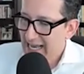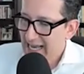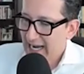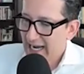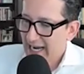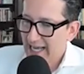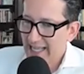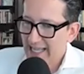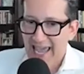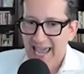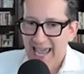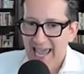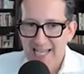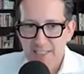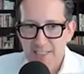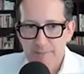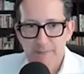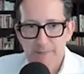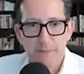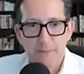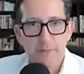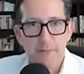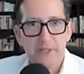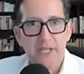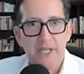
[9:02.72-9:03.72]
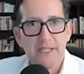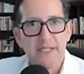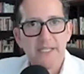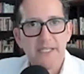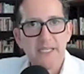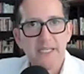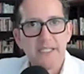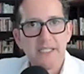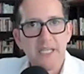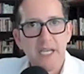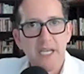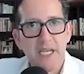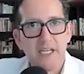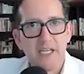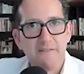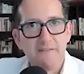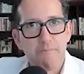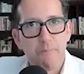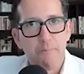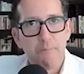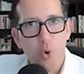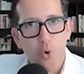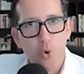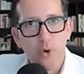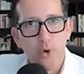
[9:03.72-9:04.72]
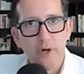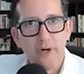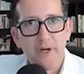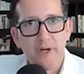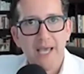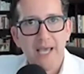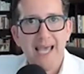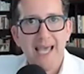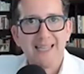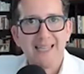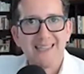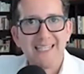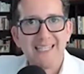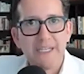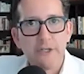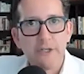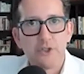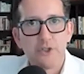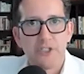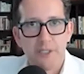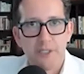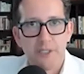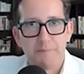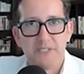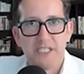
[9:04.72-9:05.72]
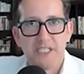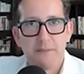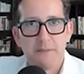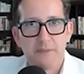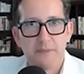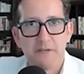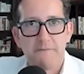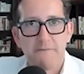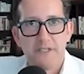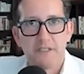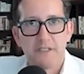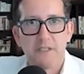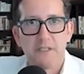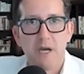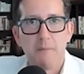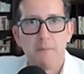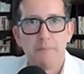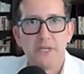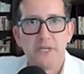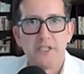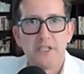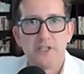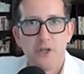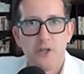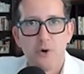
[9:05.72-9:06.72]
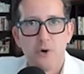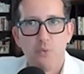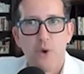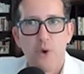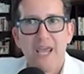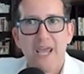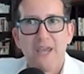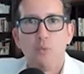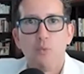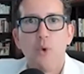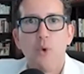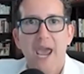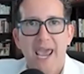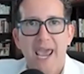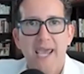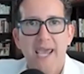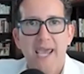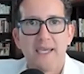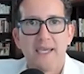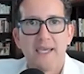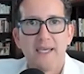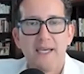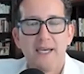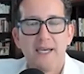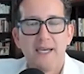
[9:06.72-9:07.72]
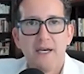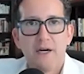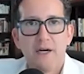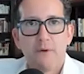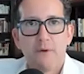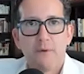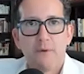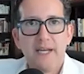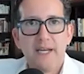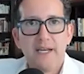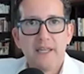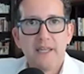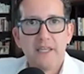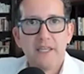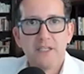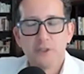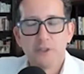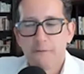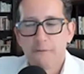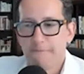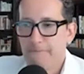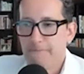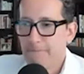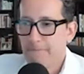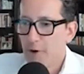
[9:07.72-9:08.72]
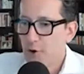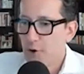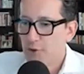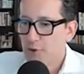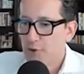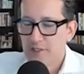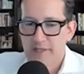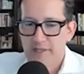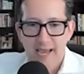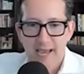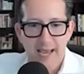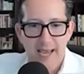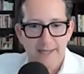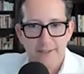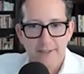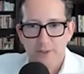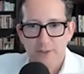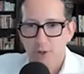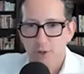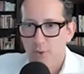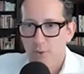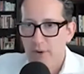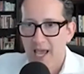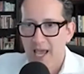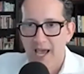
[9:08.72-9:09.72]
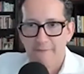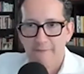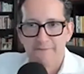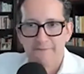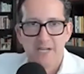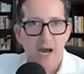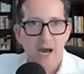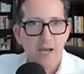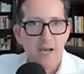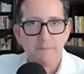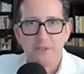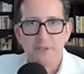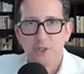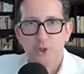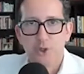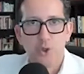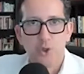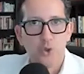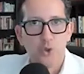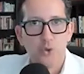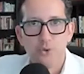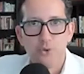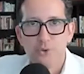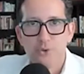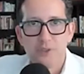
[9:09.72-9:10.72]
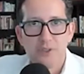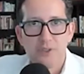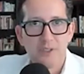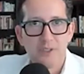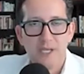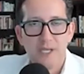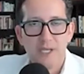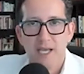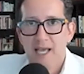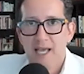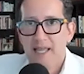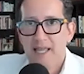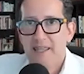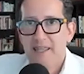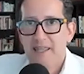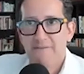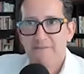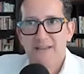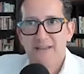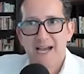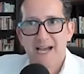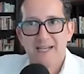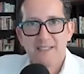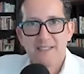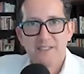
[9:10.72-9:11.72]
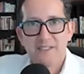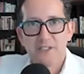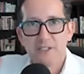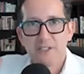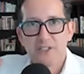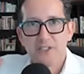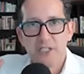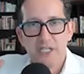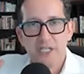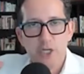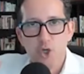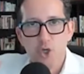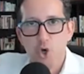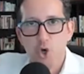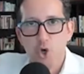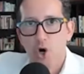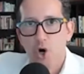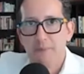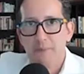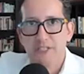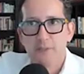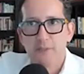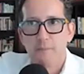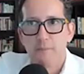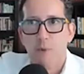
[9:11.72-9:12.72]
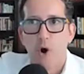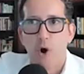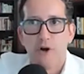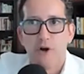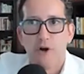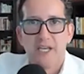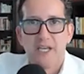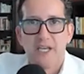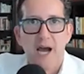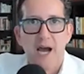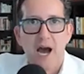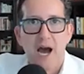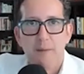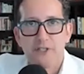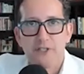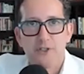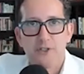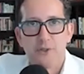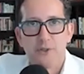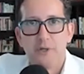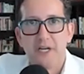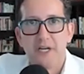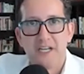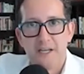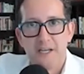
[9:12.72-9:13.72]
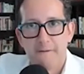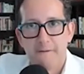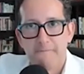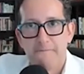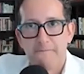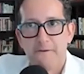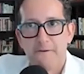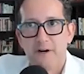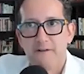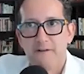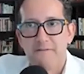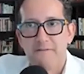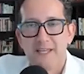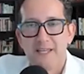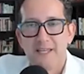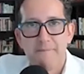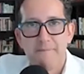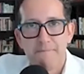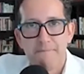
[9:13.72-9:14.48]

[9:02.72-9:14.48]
they ask me to build out the executive board and leadership teams of these companies the right way, right? These are folks that don't have time to lose. They've got such an enormous market opportunity in front of them,